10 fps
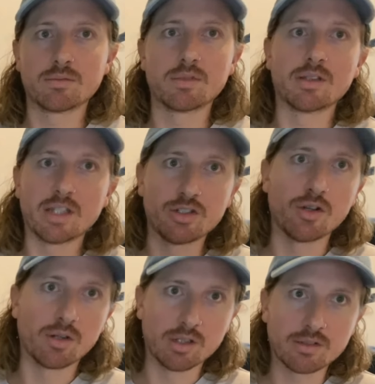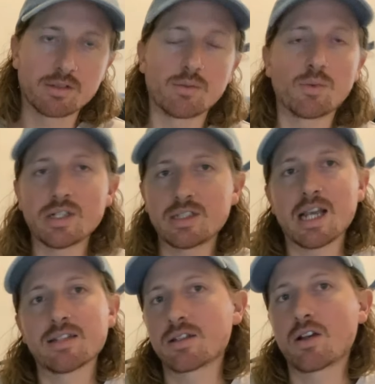that they're journalists. Once
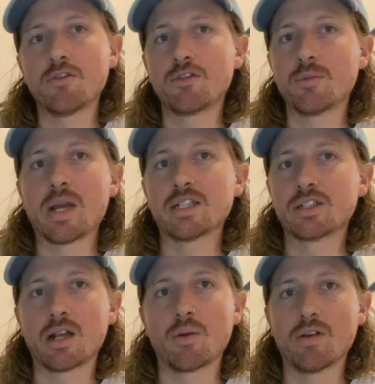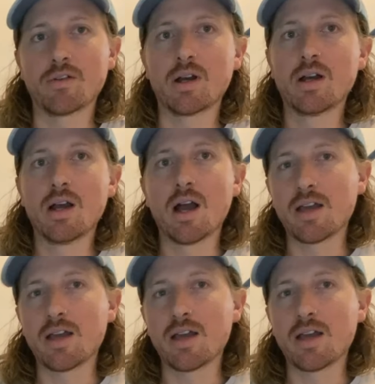he has the confirmation, however,